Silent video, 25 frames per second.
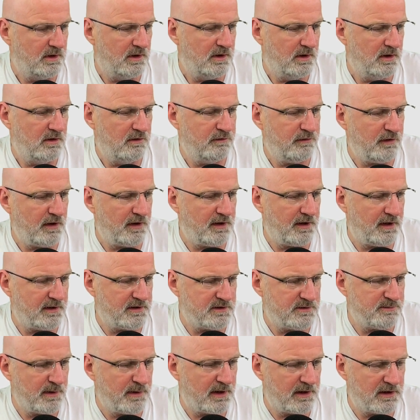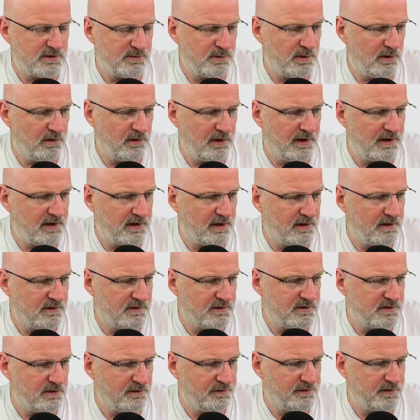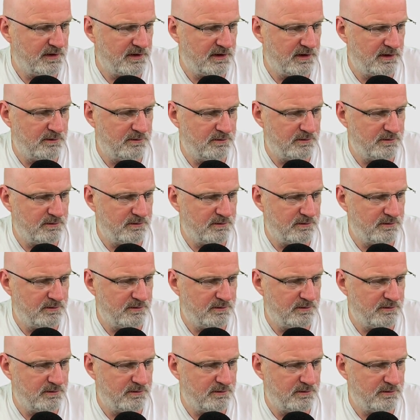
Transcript: finance management or any kind of stuff that you'd